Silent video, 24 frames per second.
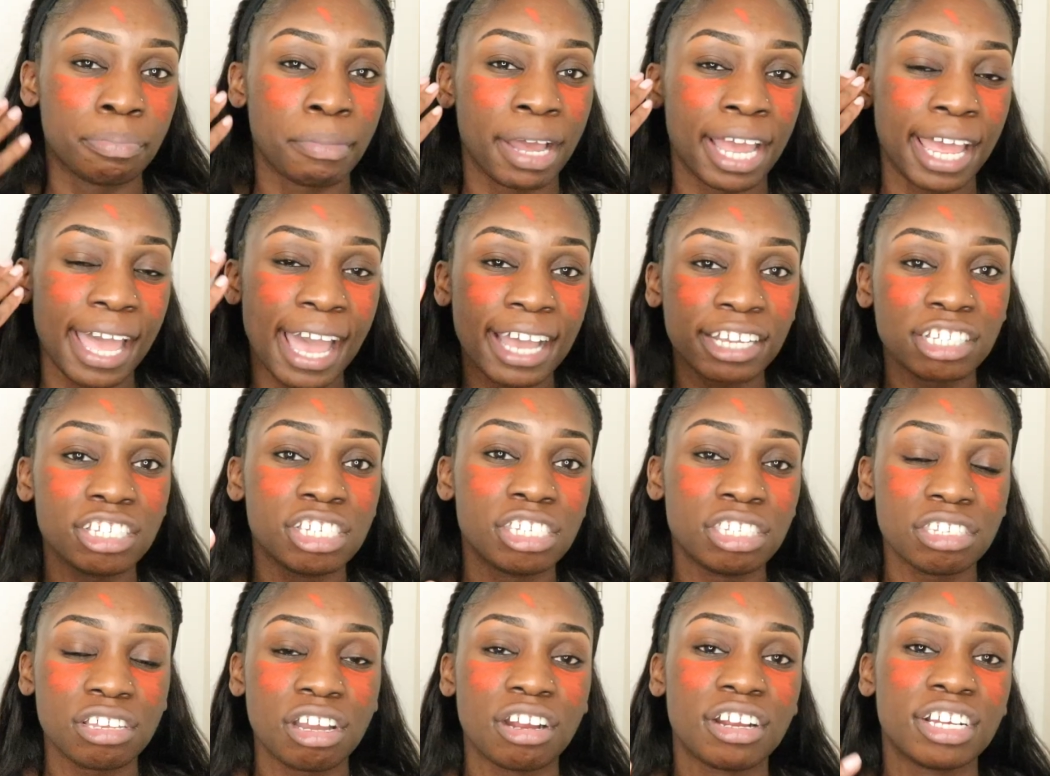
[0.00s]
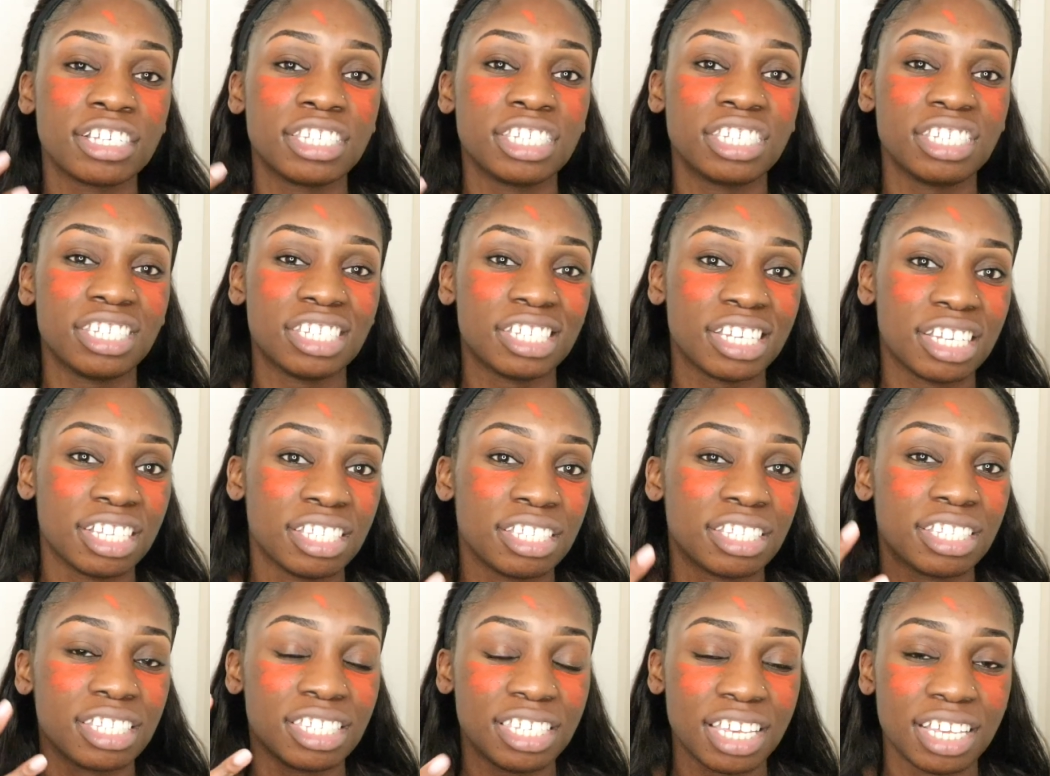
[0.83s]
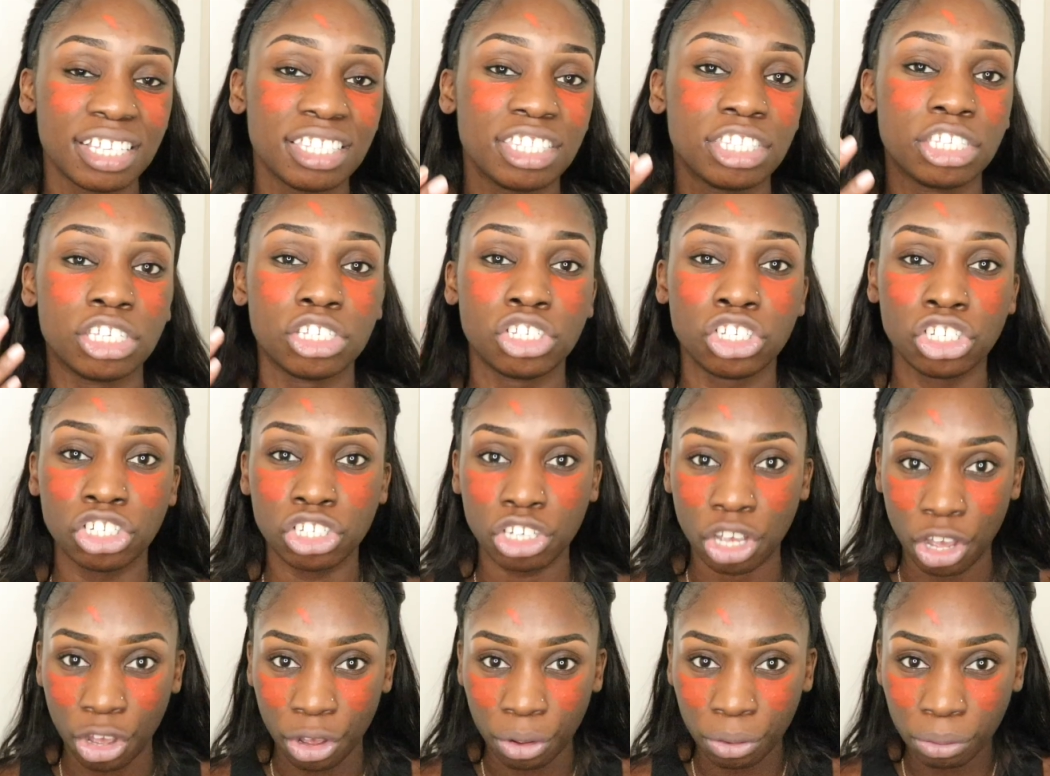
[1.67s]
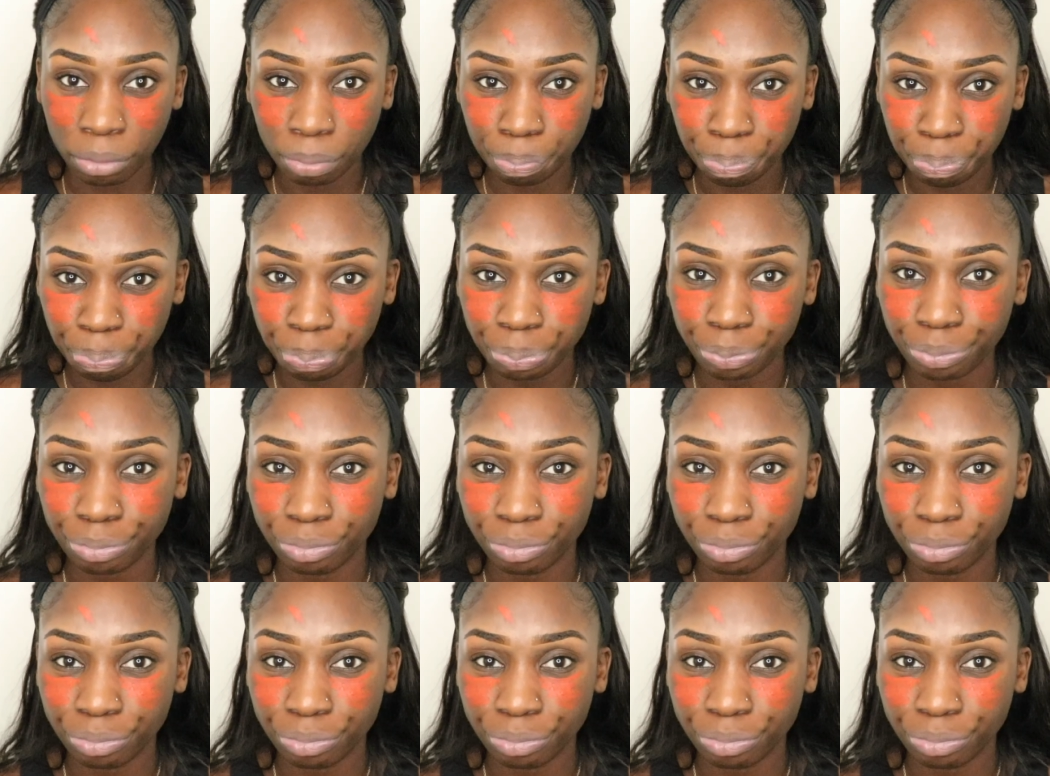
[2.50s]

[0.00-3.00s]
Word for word: My acne scars tend to show